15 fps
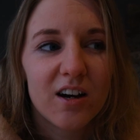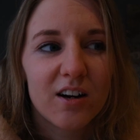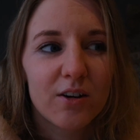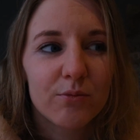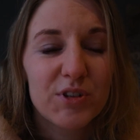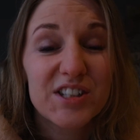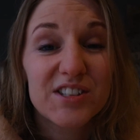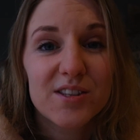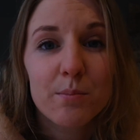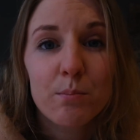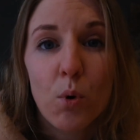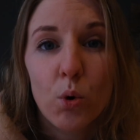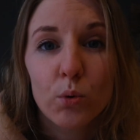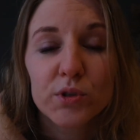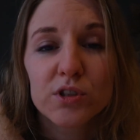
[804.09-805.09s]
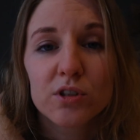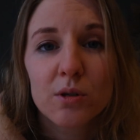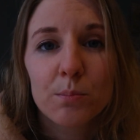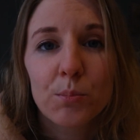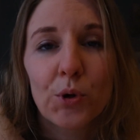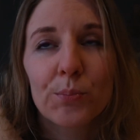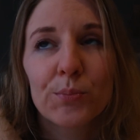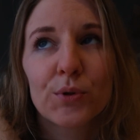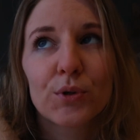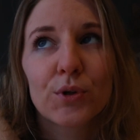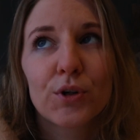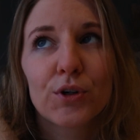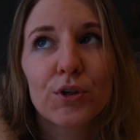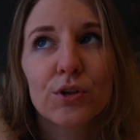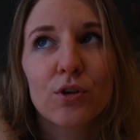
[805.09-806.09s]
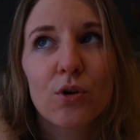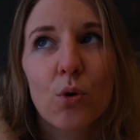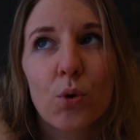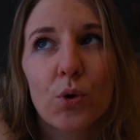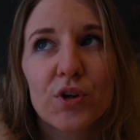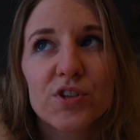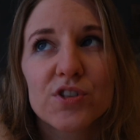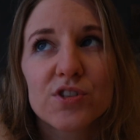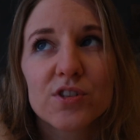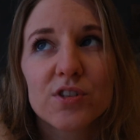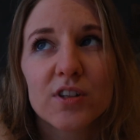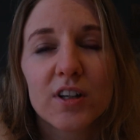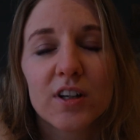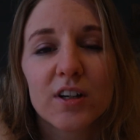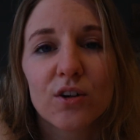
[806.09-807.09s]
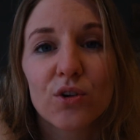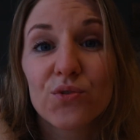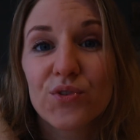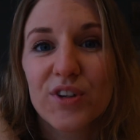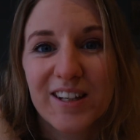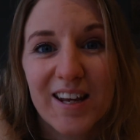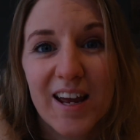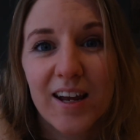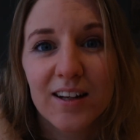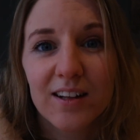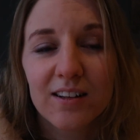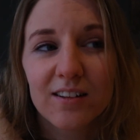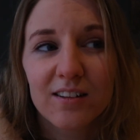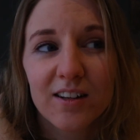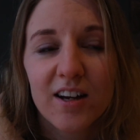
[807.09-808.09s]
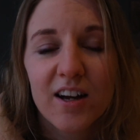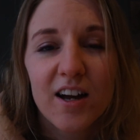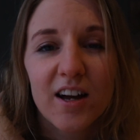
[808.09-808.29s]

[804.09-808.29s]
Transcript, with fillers: Um, it's the most popular course of Yale